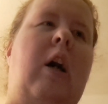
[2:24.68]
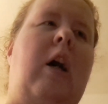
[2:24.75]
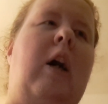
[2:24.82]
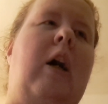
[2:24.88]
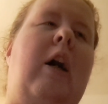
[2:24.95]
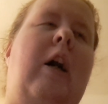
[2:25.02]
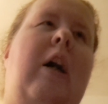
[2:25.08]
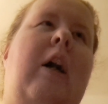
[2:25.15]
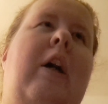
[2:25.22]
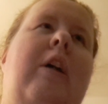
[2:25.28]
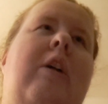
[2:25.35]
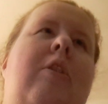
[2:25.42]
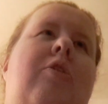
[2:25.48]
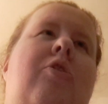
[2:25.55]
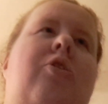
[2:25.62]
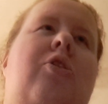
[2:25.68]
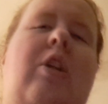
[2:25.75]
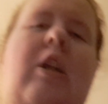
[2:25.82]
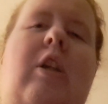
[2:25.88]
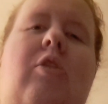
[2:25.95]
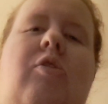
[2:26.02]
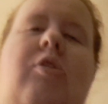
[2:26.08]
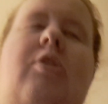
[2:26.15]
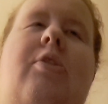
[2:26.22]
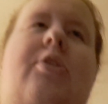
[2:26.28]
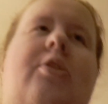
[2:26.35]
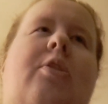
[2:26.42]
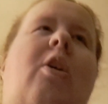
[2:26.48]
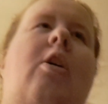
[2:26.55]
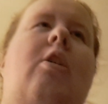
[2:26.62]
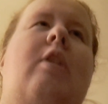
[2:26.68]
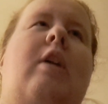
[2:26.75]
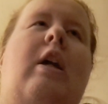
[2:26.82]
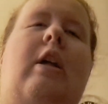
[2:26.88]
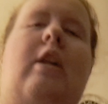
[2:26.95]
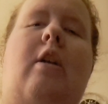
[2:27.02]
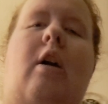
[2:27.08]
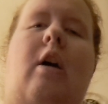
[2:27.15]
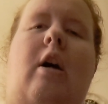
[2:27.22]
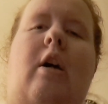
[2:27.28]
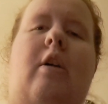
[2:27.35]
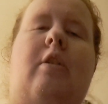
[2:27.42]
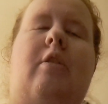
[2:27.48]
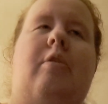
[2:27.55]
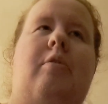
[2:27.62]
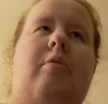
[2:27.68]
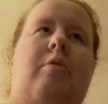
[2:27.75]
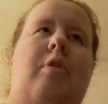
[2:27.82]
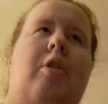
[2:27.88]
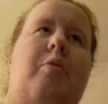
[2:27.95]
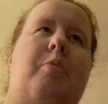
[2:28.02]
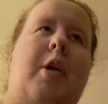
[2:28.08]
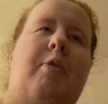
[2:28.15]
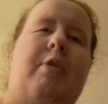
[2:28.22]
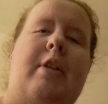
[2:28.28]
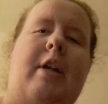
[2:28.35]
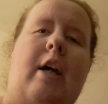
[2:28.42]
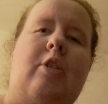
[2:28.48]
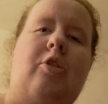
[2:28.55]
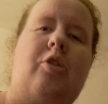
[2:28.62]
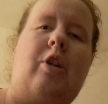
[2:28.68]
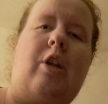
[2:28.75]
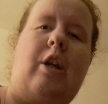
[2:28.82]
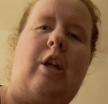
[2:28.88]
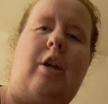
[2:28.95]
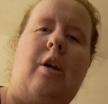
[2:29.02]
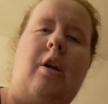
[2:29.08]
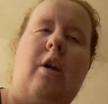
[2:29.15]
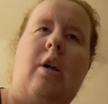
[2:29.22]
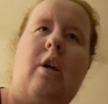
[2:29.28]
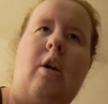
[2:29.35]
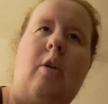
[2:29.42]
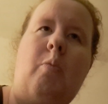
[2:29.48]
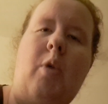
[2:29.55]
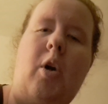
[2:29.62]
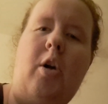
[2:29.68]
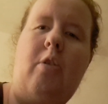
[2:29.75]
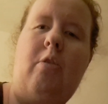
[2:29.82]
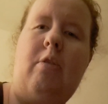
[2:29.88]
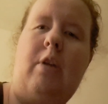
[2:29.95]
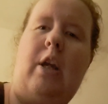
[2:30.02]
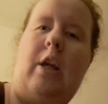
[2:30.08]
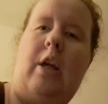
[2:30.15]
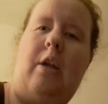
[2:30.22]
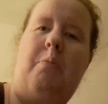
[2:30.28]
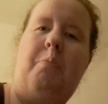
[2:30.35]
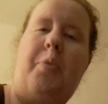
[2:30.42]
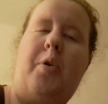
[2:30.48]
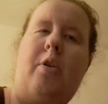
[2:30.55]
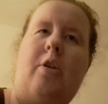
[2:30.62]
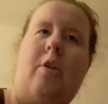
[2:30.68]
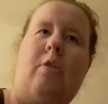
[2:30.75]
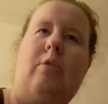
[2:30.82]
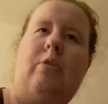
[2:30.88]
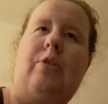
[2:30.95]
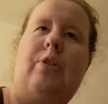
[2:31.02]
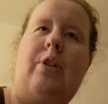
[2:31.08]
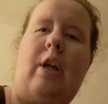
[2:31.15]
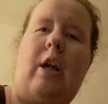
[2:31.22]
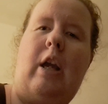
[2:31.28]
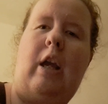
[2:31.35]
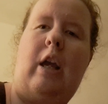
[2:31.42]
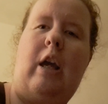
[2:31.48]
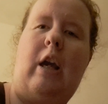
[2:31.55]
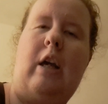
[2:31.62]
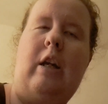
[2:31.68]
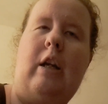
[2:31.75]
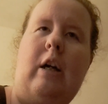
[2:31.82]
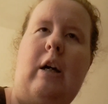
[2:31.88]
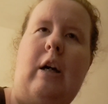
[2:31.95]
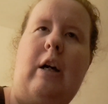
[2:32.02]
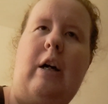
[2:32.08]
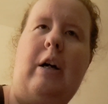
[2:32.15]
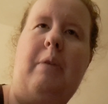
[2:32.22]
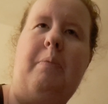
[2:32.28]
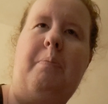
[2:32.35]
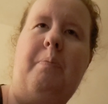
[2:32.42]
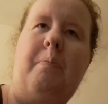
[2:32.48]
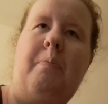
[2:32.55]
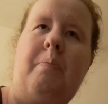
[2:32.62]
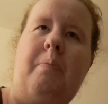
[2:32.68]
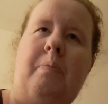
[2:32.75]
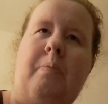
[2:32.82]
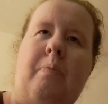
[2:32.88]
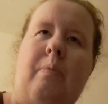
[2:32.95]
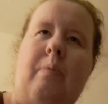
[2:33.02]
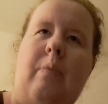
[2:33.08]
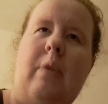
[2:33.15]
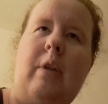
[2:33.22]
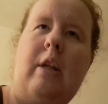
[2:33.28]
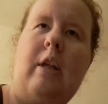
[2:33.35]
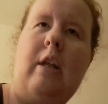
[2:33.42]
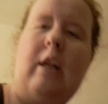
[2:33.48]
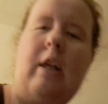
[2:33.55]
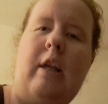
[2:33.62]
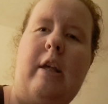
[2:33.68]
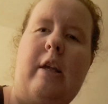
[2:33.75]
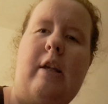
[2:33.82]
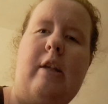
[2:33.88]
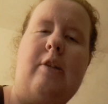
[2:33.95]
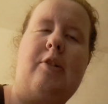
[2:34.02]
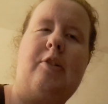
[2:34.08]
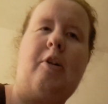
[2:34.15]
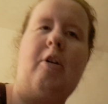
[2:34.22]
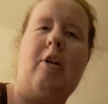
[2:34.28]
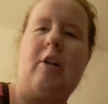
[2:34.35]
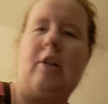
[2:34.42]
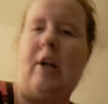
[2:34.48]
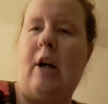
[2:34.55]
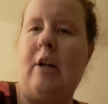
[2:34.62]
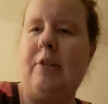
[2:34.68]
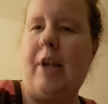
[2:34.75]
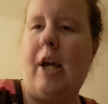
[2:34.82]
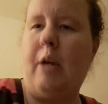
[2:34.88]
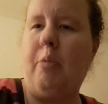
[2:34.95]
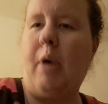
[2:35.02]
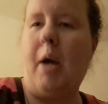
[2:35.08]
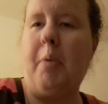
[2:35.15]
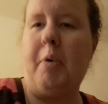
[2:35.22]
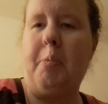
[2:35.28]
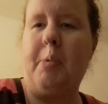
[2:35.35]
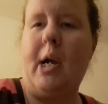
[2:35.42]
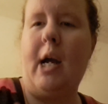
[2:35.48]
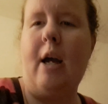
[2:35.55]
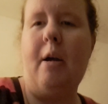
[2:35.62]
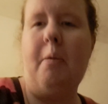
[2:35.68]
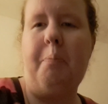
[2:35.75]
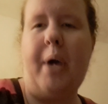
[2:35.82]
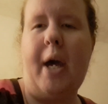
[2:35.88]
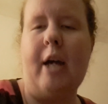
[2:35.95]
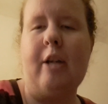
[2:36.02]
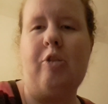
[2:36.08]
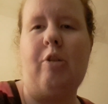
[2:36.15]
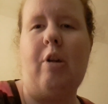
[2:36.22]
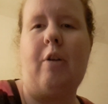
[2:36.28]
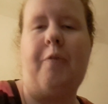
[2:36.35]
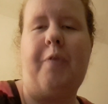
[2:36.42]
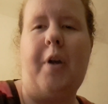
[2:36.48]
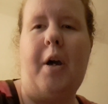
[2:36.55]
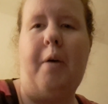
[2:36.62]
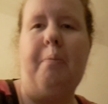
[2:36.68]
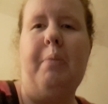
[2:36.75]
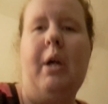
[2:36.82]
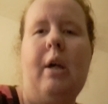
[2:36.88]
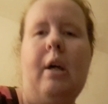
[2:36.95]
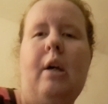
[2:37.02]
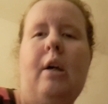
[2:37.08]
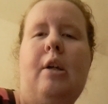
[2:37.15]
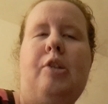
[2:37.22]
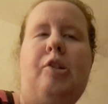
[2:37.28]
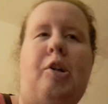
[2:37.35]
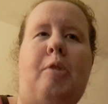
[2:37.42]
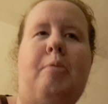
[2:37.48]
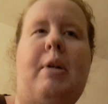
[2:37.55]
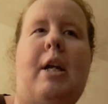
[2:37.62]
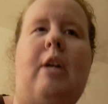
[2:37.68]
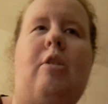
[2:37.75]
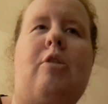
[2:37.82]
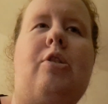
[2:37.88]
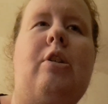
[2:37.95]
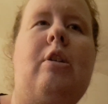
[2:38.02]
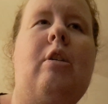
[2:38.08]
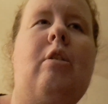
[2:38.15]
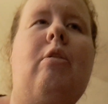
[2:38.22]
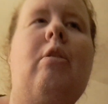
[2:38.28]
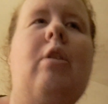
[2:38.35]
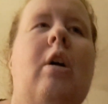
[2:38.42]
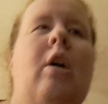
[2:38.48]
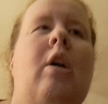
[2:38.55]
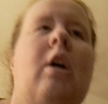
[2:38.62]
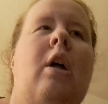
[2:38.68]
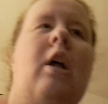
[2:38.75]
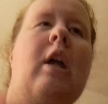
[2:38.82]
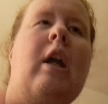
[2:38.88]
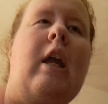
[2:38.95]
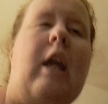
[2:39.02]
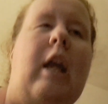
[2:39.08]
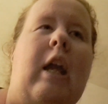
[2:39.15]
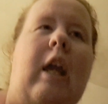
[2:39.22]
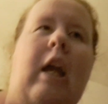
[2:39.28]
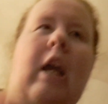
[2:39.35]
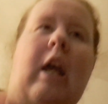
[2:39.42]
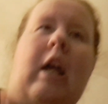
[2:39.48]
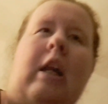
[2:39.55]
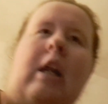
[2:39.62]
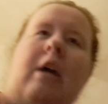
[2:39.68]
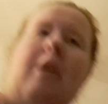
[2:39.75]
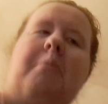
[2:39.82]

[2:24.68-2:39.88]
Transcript: uh, she just starred in uh, new movie that she wrote and produced and um, is starring alongside Robert Pro Patrick from Terminator 2. And